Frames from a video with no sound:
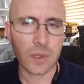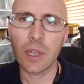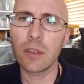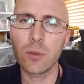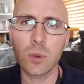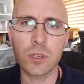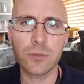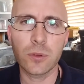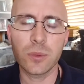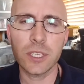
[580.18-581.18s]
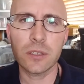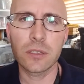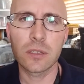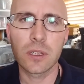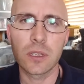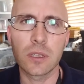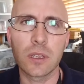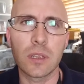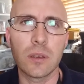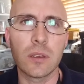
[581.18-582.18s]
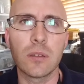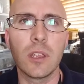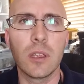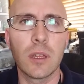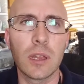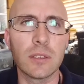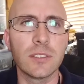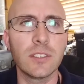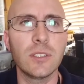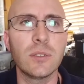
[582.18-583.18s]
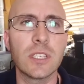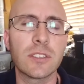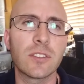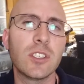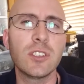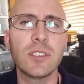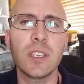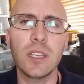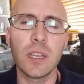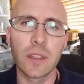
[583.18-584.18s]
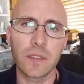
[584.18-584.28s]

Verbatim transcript: have a wonderful week, and I'll see you next Thursday.